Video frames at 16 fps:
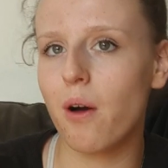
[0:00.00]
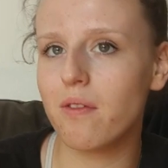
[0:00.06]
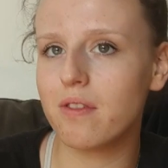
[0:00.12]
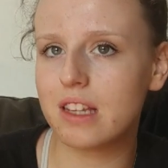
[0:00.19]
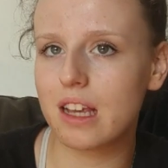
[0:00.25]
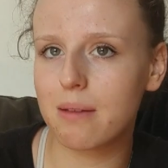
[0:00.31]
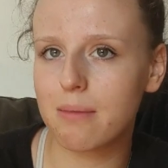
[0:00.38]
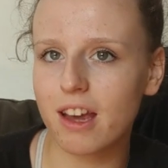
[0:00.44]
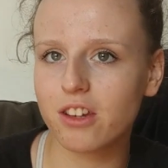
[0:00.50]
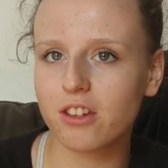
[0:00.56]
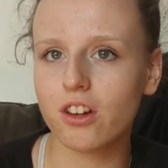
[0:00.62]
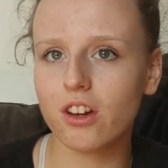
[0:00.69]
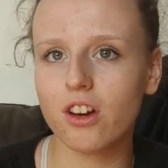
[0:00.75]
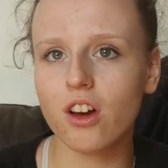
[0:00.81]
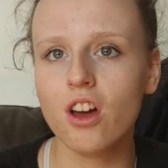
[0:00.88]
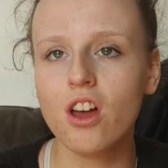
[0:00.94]
Obviously make
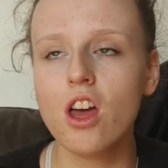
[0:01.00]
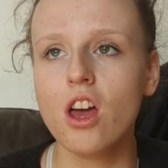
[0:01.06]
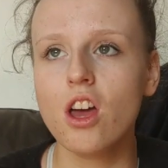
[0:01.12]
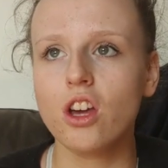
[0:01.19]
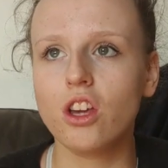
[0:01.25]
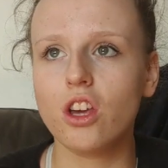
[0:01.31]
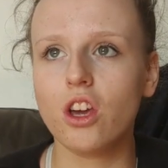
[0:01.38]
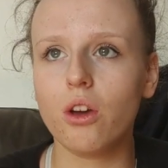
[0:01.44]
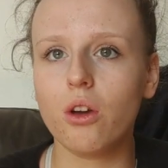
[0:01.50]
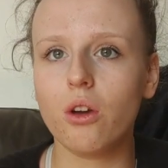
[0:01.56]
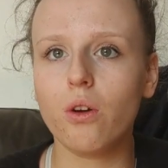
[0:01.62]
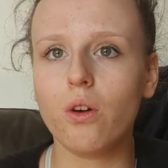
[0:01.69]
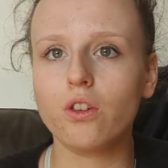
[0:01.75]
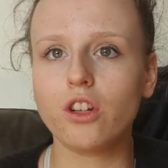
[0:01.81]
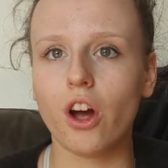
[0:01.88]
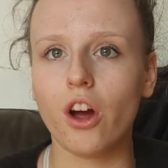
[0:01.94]
sure
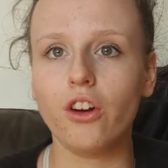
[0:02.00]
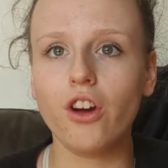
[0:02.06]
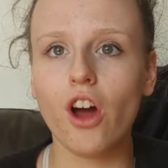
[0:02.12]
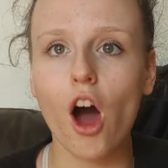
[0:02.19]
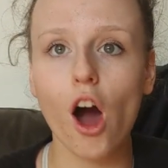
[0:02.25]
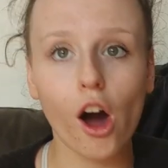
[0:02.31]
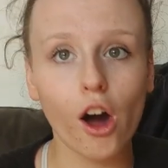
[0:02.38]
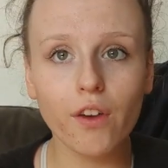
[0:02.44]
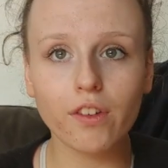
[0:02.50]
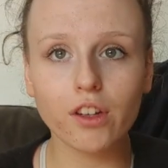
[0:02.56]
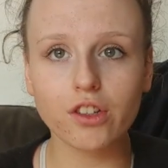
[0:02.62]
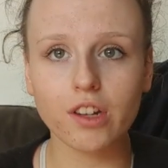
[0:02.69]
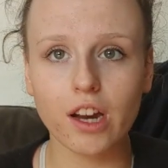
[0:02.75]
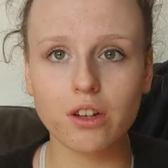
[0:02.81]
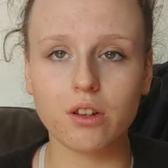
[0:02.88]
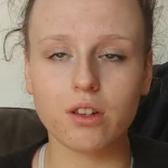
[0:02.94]
you don't
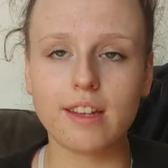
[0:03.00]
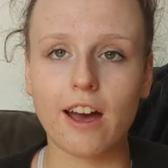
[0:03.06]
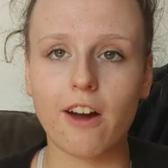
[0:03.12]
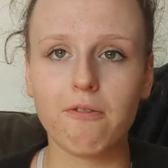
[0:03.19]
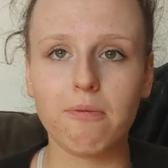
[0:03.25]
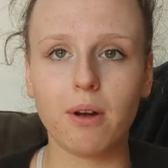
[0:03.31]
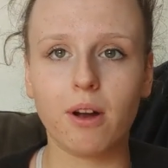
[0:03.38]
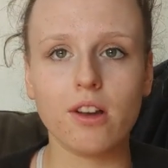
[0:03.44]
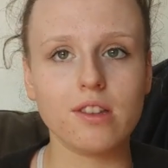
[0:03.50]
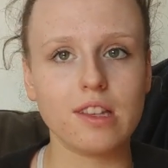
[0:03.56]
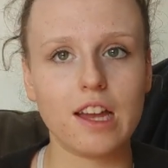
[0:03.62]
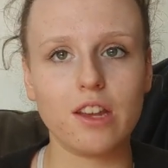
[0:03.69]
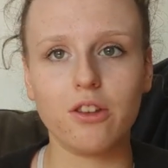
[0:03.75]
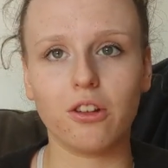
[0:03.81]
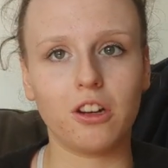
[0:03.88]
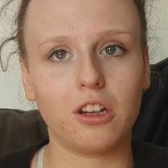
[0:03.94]
overstretch yourself, because
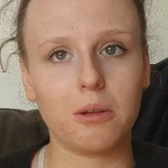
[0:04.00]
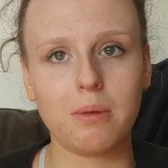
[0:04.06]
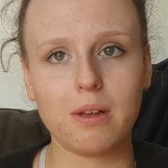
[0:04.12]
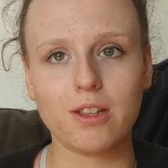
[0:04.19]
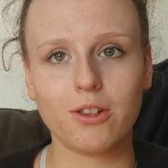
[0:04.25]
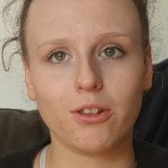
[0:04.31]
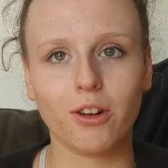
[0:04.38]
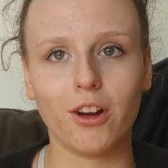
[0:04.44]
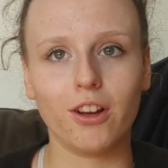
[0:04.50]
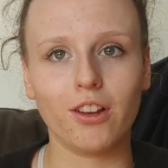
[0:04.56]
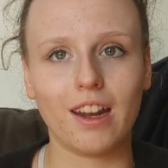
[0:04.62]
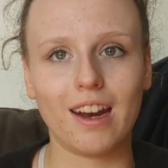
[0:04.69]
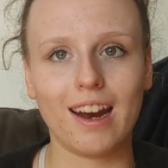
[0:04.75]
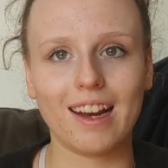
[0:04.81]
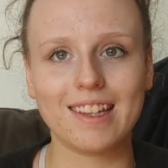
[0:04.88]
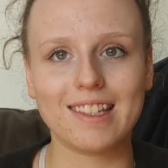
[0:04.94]
then you're going to be screwed
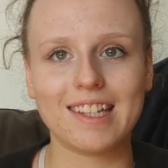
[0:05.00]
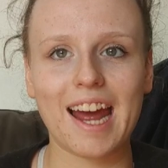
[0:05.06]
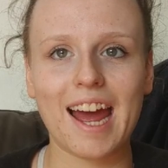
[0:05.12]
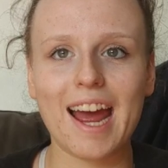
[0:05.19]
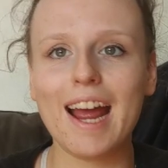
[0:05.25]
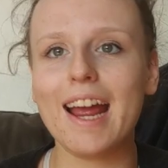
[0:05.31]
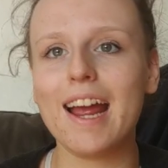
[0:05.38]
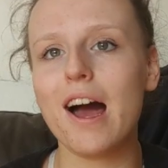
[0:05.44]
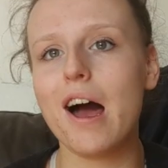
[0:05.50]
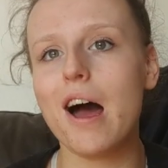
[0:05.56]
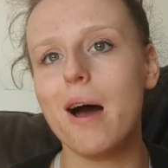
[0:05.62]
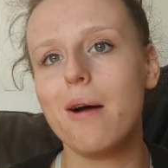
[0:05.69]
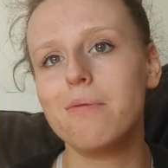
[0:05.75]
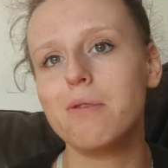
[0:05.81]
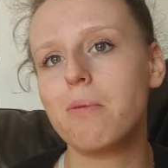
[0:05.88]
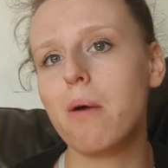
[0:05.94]
the next day.
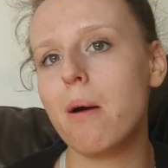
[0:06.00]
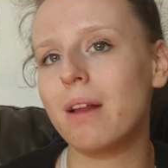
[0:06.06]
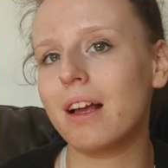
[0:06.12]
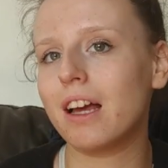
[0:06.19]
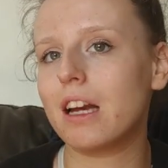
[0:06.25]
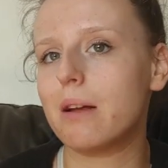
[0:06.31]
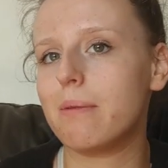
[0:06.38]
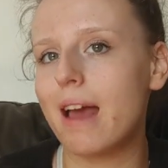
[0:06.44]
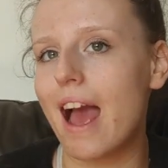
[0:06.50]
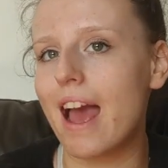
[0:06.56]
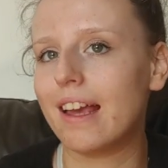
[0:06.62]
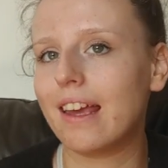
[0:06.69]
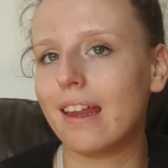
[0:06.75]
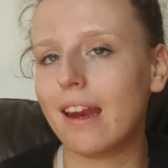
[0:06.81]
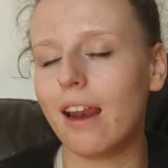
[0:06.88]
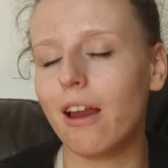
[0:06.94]
You're probably going to be
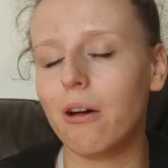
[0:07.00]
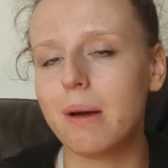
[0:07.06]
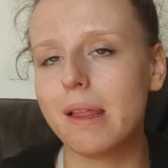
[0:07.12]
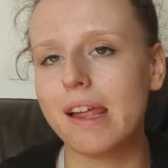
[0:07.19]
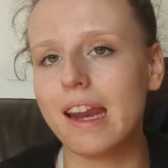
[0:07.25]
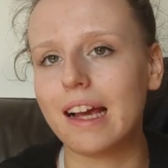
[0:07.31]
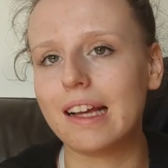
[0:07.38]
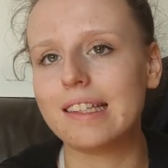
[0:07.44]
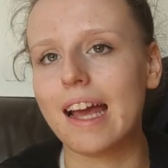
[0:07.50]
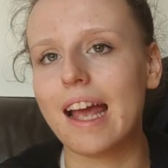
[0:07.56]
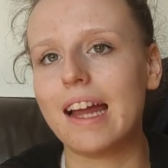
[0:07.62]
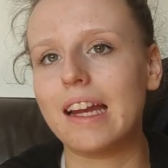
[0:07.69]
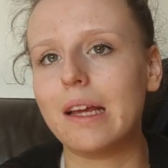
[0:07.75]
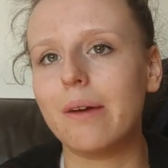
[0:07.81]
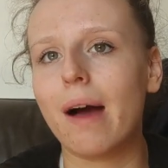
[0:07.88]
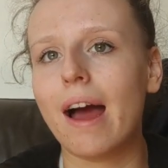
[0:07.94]
aching a little bit the next day
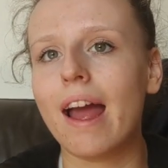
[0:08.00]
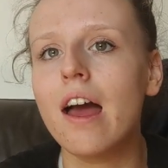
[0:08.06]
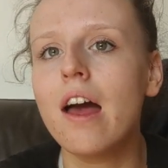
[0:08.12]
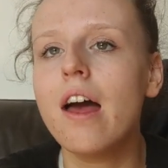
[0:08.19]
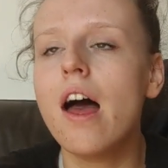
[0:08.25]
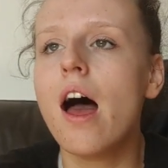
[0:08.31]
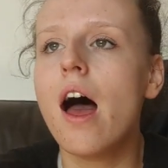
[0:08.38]
anyway.